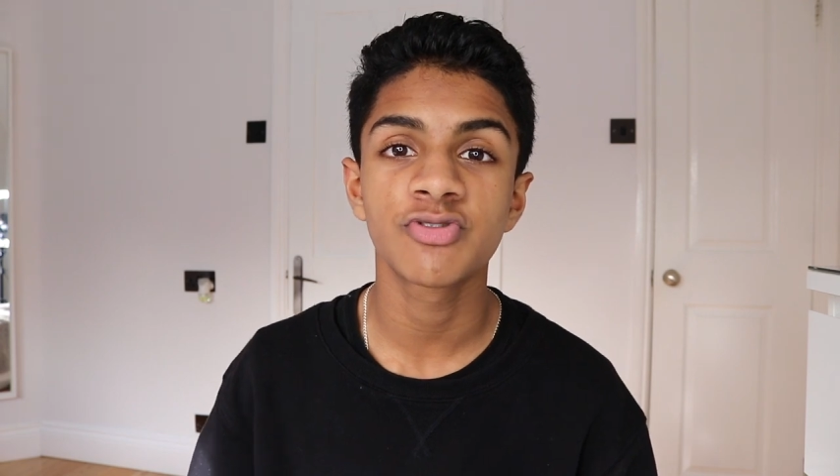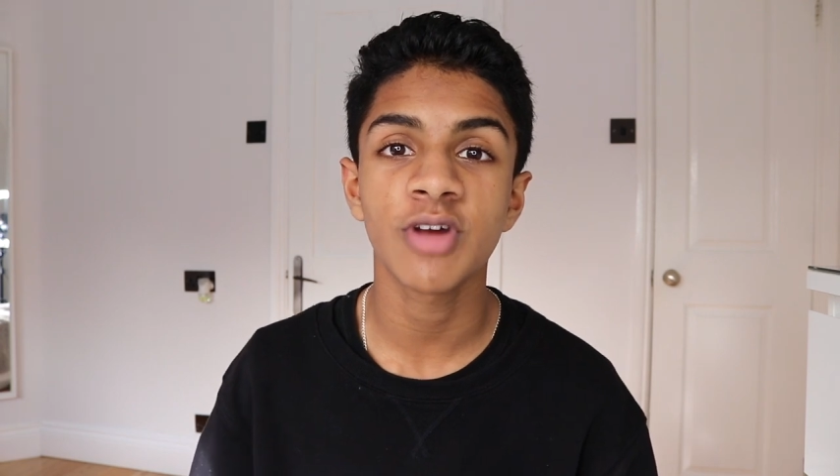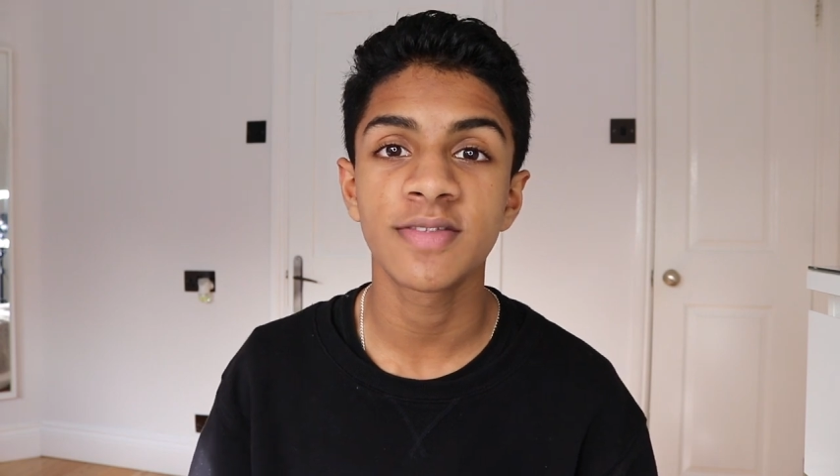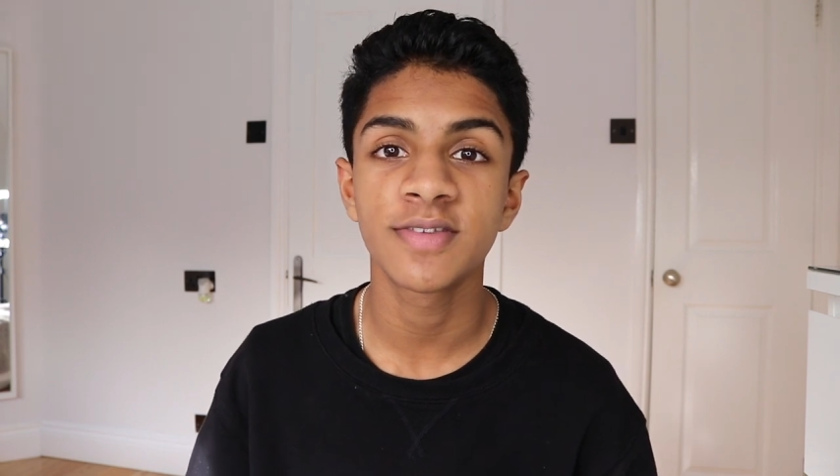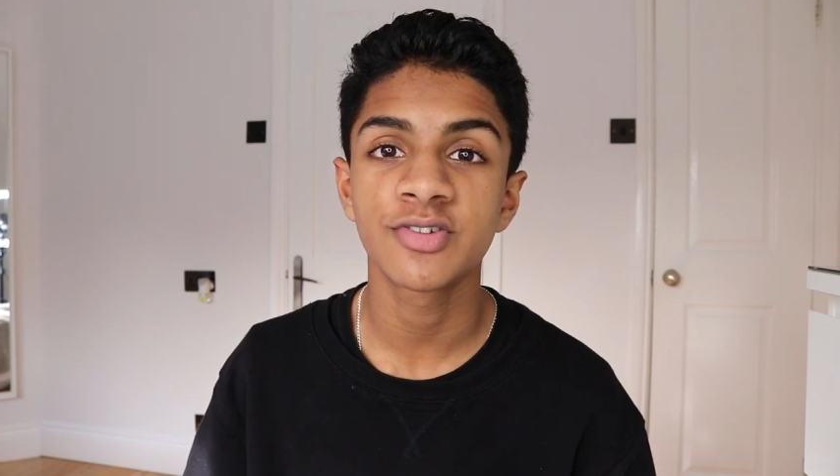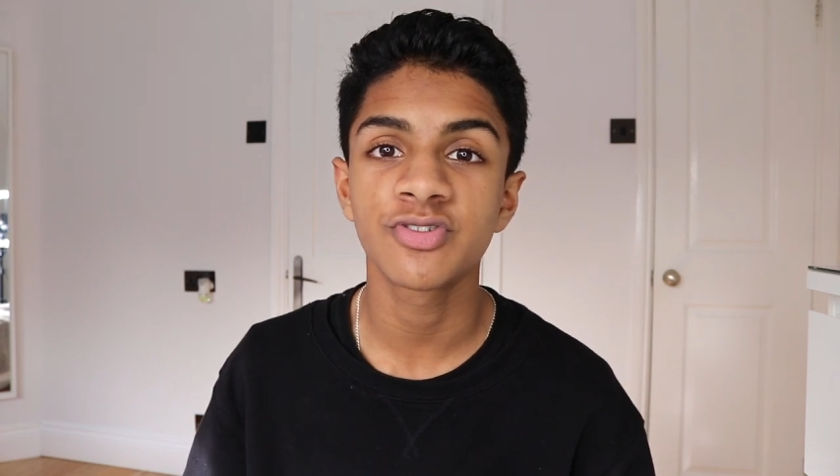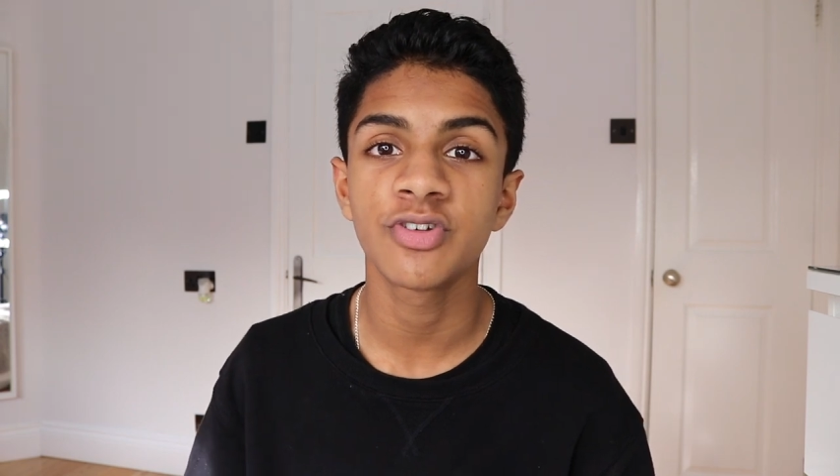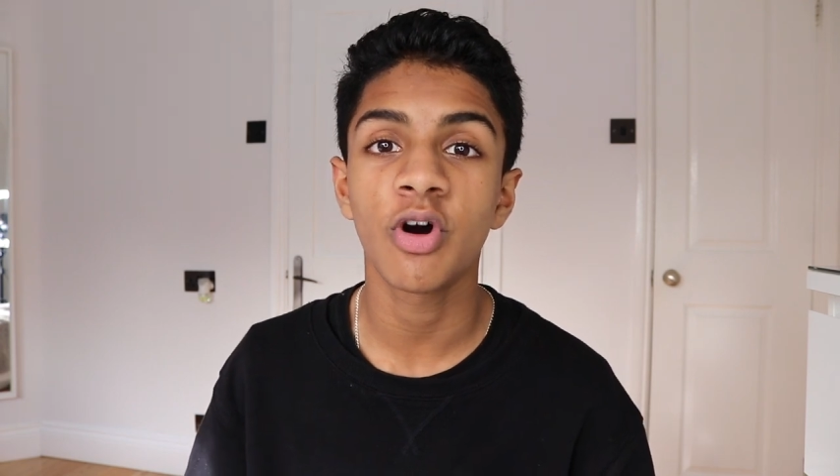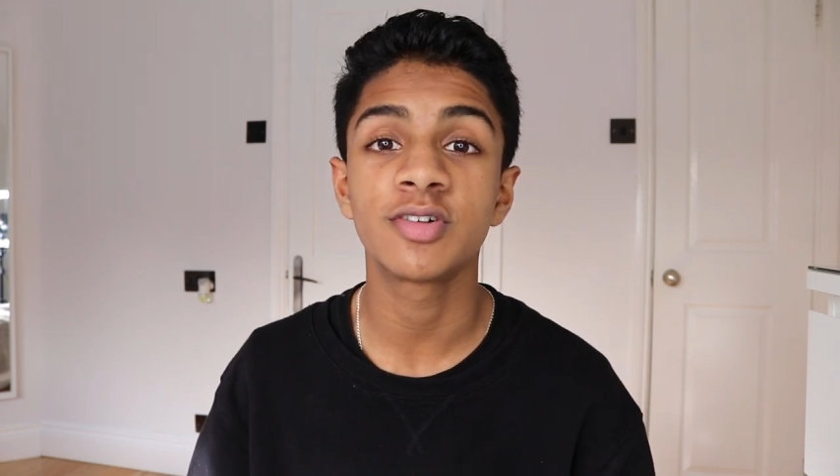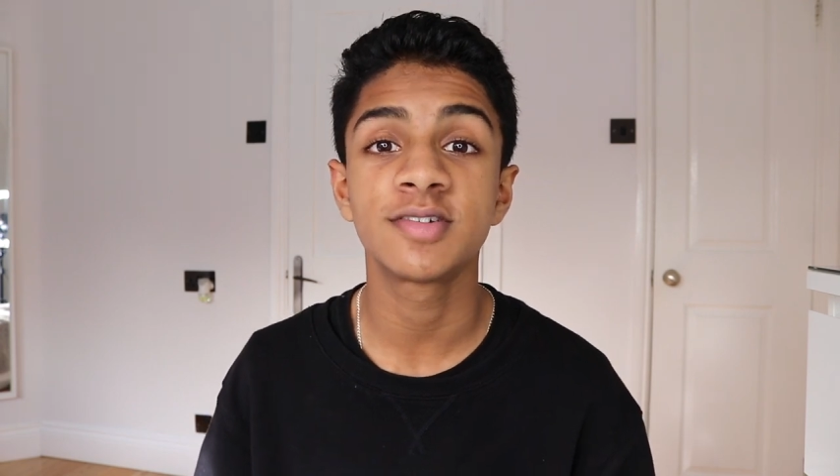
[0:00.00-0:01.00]

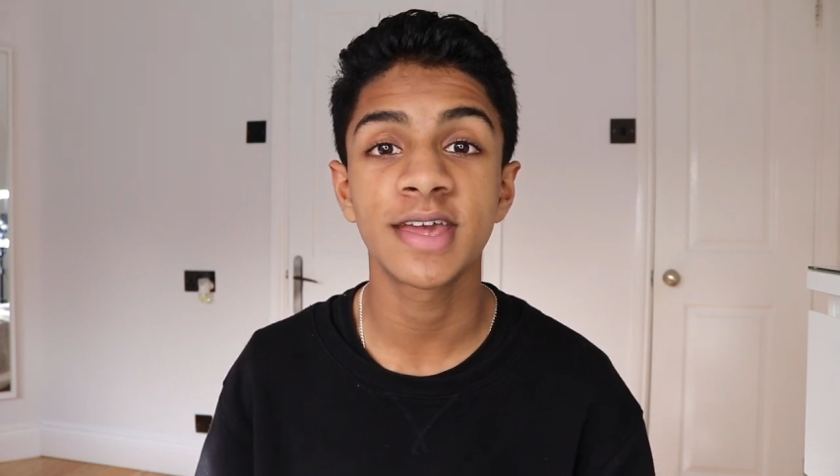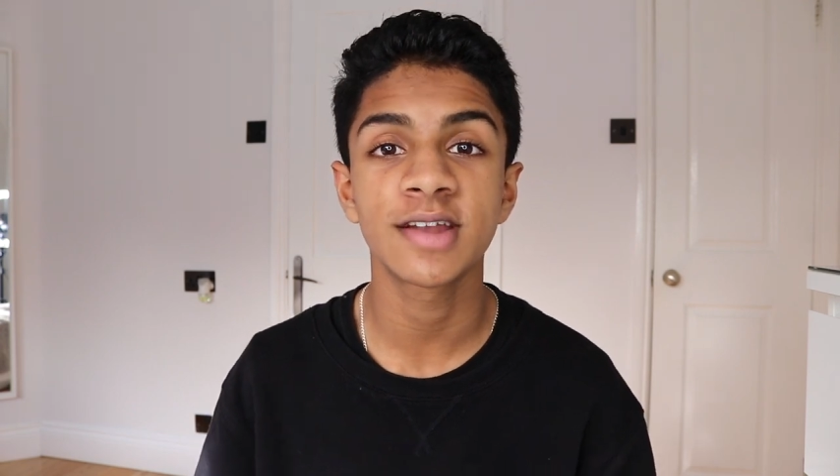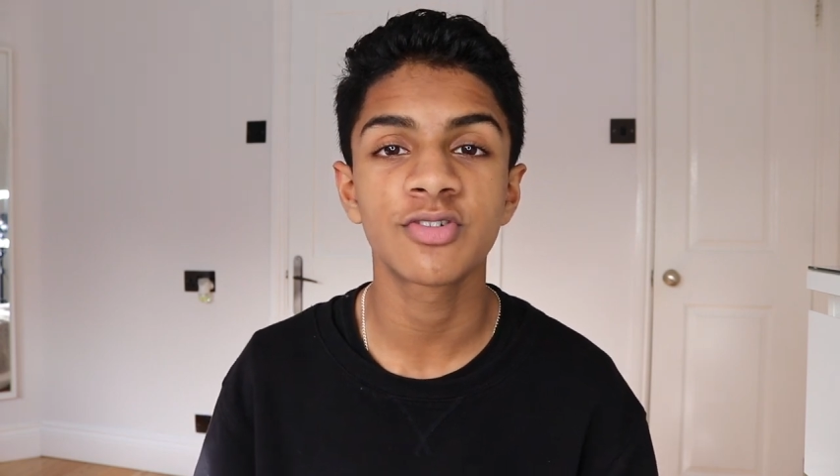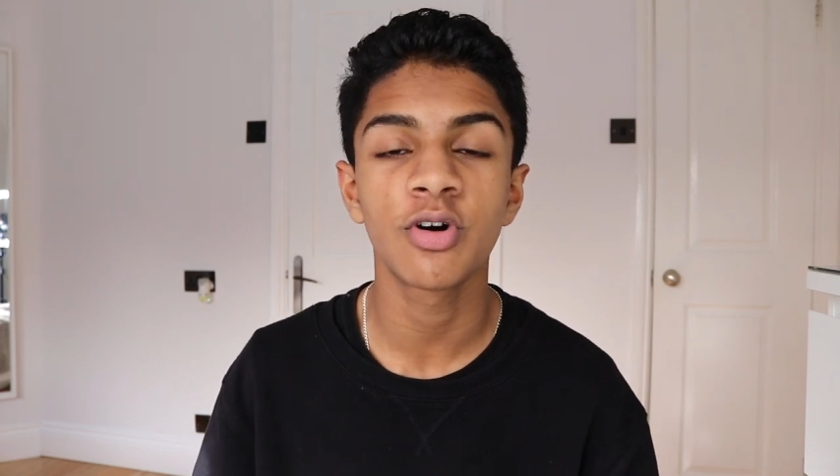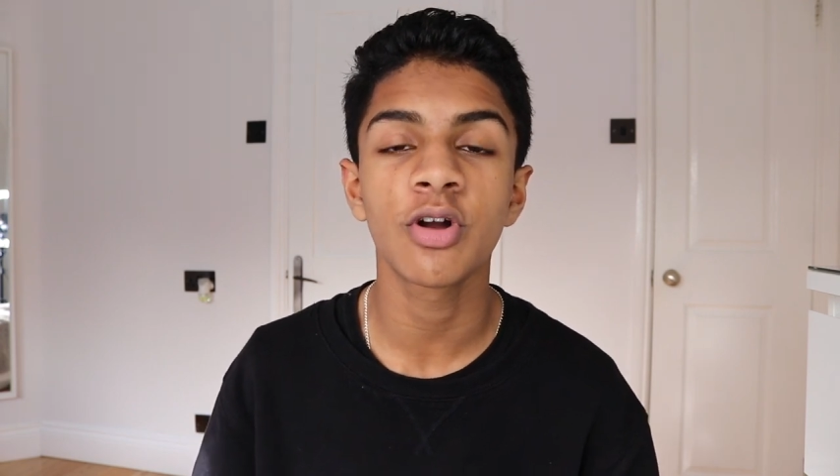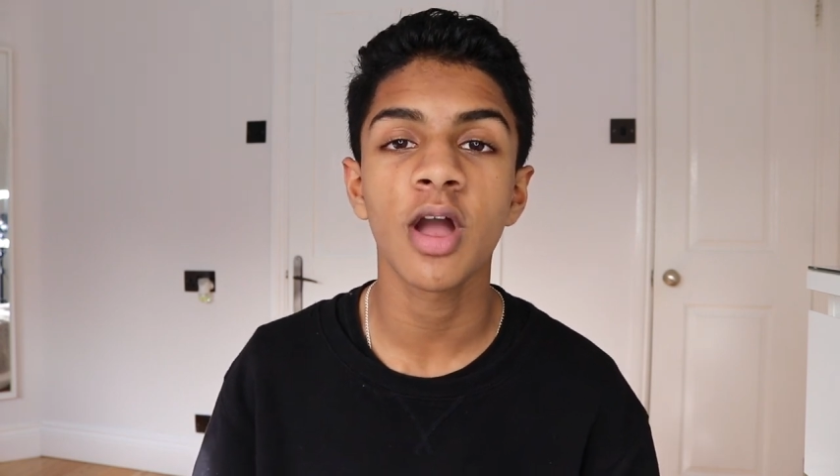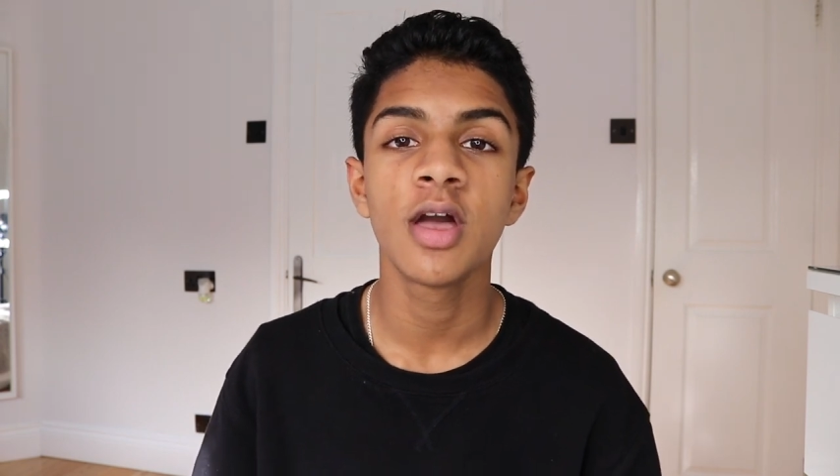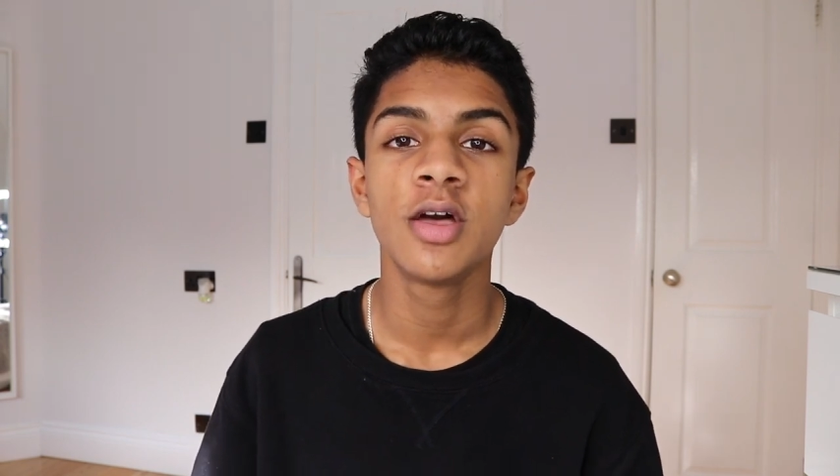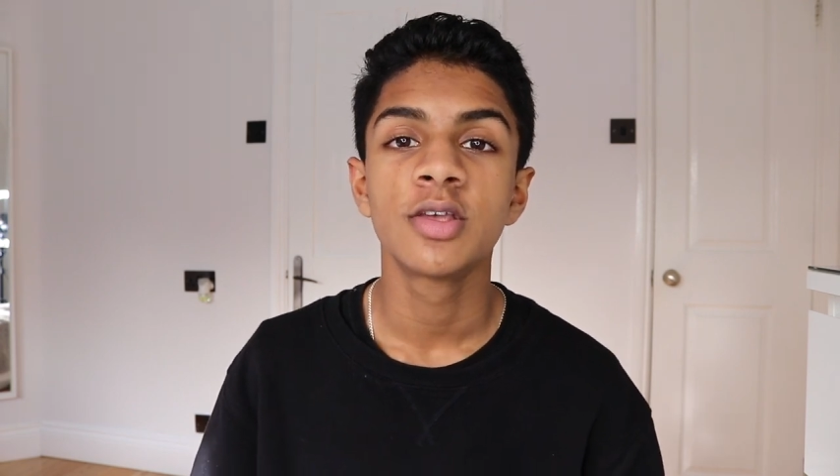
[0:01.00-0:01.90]
transition on TikTok.